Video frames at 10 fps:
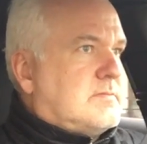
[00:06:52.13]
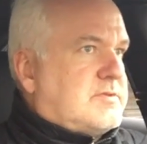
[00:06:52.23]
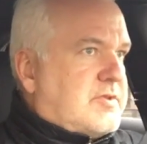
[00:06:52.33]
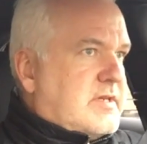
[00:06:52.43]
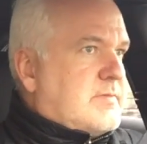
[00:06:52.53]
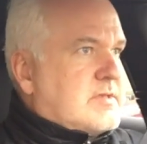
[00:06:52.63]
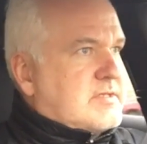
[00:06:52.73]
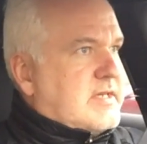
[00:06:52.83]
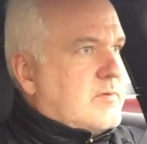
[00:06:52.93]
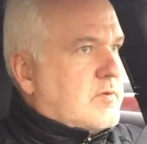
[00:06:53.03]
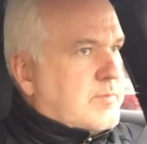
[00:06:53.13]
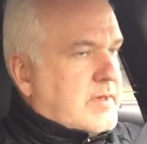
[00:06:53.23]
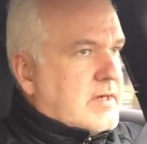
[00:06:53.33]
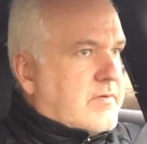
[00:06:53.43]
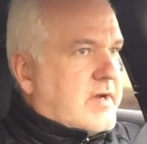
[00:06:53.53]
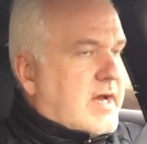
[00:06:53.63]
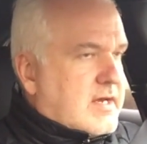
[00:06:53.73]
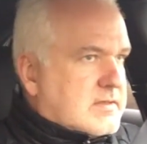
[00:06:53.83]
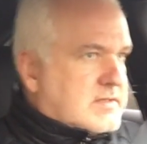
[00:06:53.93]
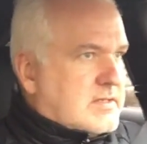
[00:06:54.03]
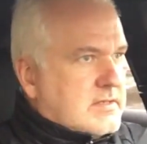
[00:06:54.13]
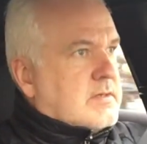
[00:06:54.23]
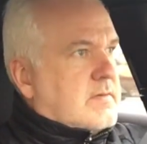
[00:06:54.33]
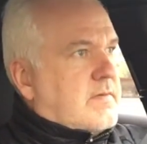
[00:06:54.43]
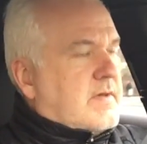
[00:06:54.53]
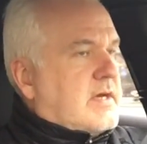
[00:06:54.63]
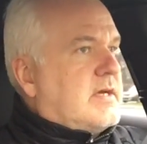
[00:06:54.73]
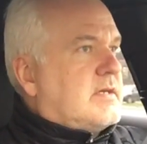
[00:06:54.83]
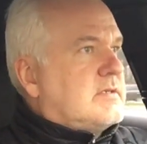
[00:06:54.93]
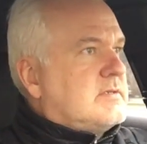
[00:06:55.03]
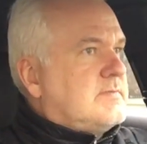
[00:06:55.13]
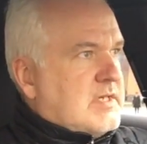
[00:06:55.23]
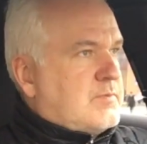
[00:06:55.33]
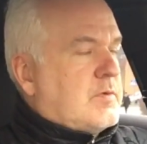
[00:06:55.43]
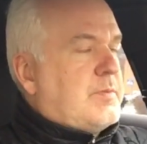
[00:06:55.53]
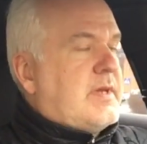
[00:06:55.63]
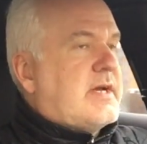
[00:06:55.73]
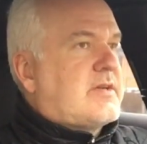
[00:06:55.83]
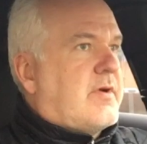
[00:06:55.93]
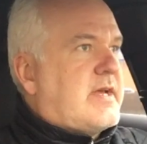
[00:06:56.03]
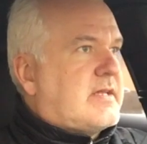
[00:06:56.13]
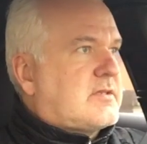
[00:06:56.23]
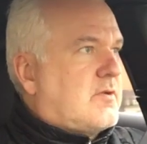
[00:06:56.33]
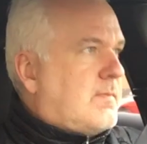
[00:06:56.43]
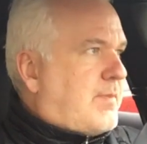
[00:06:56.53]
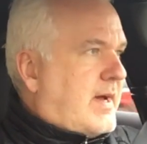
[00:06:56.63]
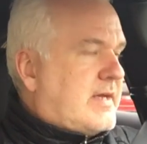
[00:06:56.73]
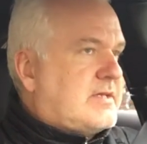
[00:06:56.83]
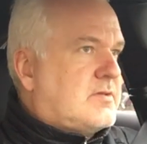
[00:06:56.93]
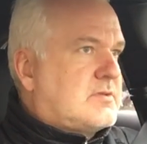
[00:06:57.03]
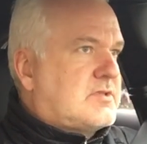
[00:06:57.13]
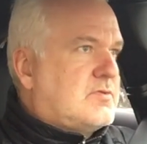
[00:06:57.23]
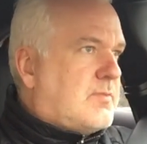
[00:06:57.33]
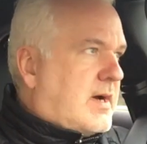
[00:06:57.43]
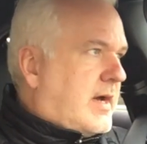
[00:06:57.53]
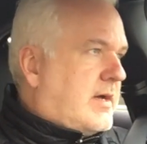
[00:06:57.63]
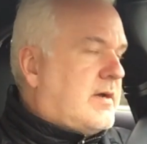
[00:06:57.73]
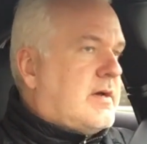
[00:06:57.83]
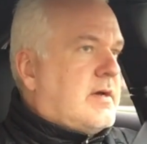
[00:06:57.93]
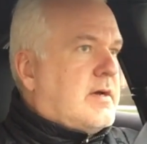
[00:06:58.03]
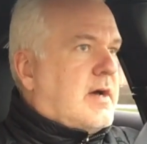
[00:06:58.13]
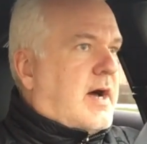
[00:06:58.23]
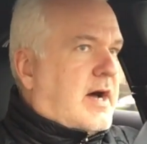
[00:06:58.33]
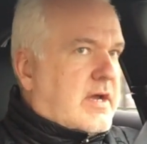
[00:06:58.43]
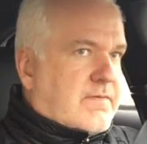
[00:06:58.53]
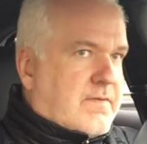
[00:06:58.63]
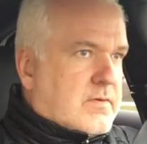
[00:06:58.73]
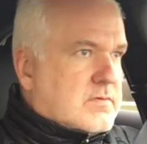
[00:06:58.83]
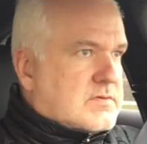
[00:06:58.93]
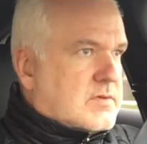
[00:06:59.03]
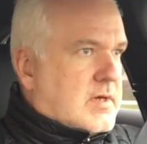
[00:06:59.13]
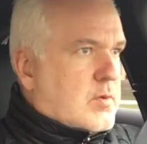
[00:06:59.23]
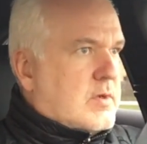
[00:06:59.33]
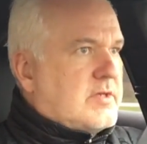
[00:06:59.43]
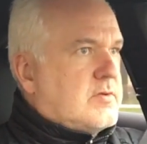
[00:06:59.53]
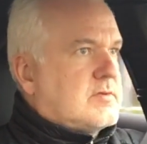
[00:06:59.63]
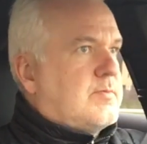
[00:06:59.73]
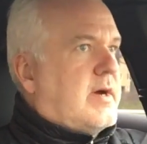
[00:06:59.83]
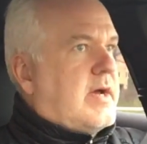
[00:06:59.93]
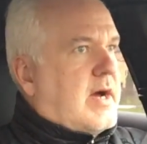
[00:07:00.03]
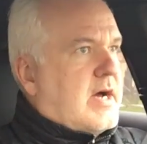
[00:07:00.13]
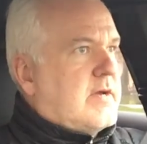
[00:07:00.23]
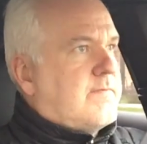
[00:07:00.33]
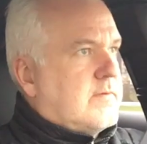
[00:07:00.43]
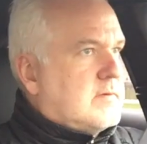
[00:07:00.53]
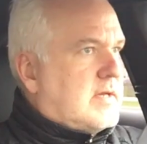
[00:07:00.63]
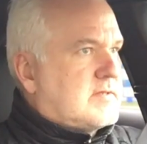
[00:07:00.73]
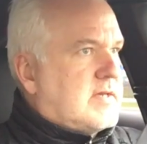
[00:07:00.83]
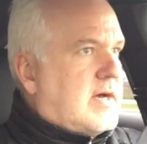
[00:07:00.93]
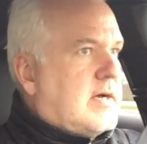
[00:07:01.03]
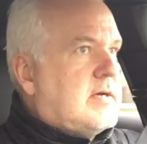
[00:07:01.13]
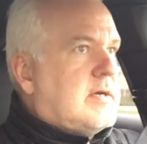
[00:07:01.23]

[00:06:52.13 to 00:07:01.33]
dream machine would be a reality, then it would be a great companion to my iPhone. So I will use my iPhone as a